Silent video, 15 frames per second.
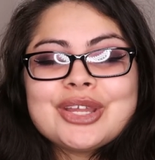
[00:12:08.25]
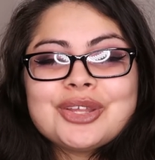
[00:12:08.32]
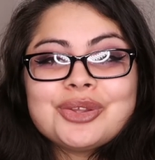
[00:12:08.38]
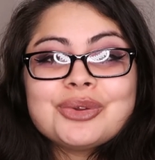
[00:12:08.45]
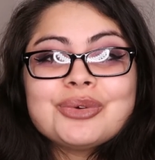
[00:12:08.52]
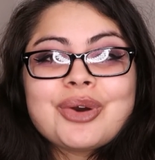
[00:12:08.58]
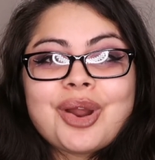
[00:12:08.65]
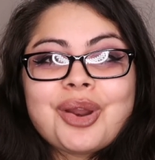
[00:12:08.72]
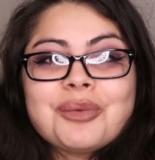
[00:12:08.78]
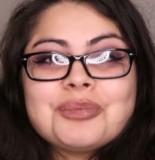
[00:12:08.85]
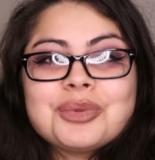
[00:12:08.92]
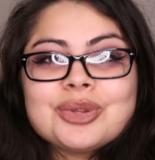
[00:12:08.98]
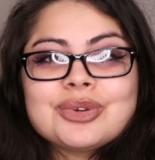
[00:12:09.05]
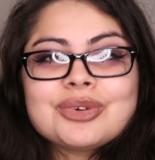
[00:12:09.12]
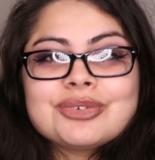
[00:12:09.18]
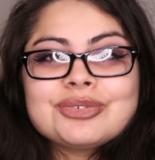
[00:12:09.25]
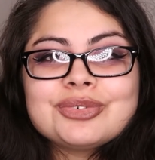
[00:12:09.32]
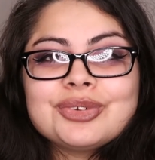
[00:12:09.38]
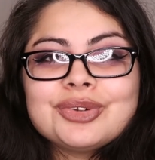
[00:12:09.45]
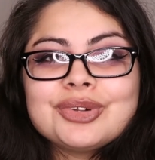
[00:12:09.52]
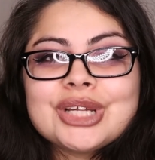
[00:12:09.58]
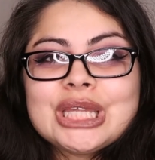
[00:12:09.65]
you are
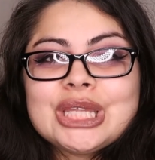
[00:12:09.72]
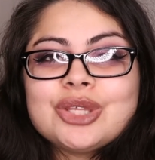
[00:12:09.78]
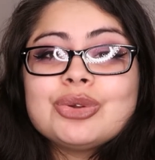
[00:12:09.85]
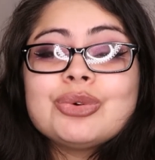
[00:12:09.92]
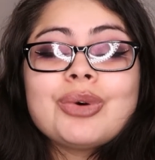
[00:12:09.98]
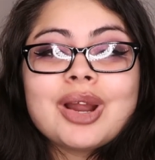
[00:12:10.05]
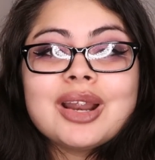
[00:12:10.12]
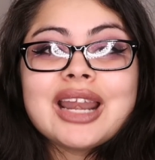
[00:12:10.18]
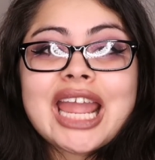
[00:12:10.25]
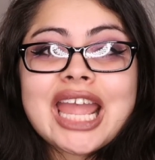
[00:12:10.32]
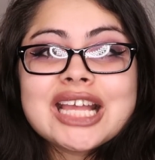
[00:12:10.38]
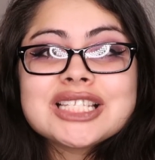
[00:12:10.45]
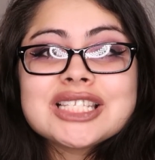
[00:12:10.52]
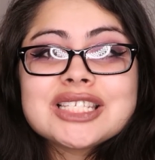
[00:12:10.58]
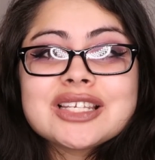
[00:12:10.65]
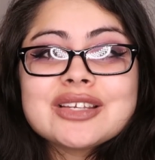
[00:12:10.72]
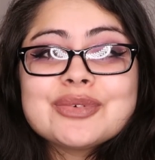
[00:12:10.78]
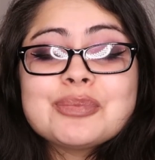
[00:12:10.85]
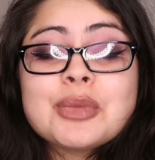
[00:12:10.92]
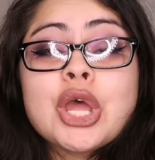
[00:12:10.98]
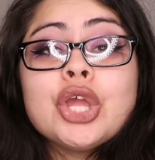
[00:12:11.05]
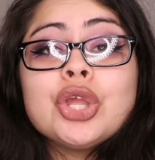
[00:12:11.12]
beautiful, you are
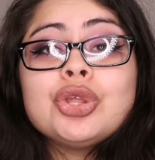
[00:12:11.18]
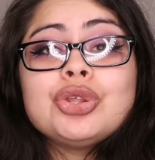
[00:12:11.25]
handsome,